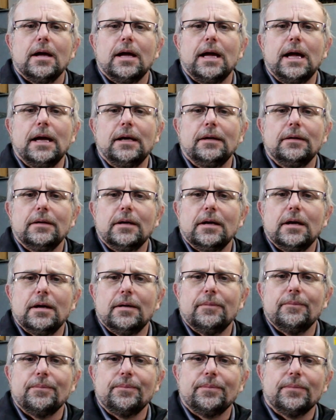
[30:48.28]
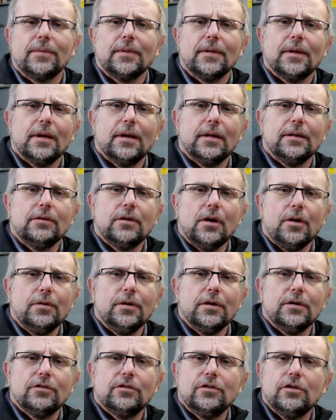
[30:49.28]
And don't
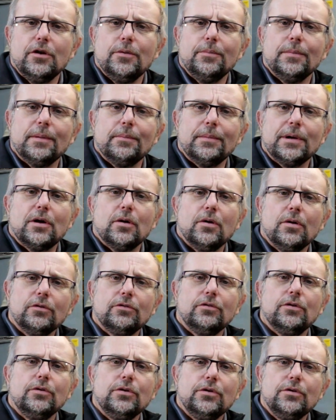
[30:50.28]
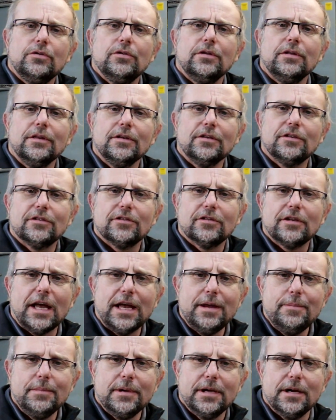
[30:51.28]
assume that because you're using the
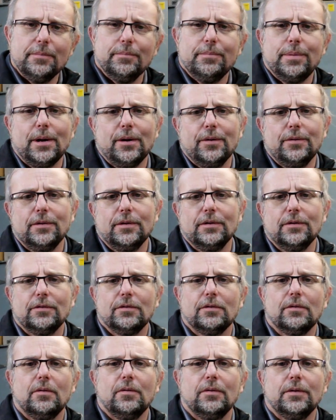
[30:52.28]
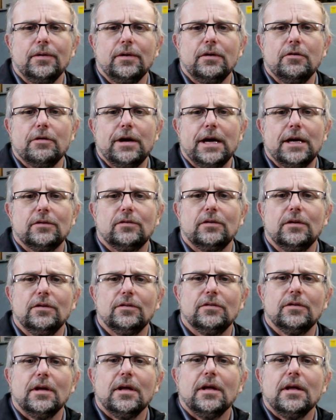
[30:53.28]
same components on your
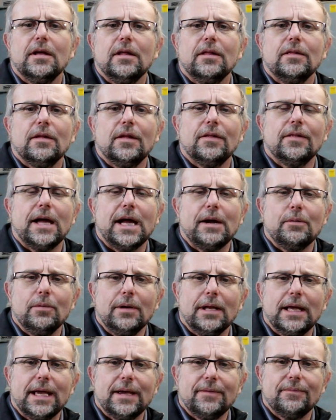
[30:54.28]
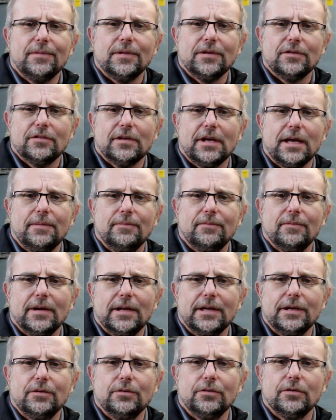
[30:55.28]
axes that they will have the same
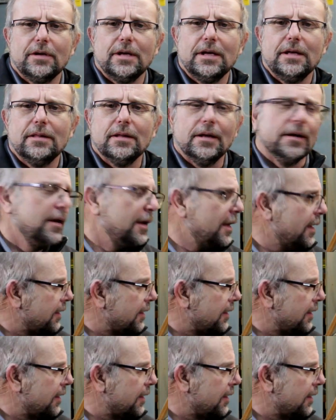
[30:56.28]
values either.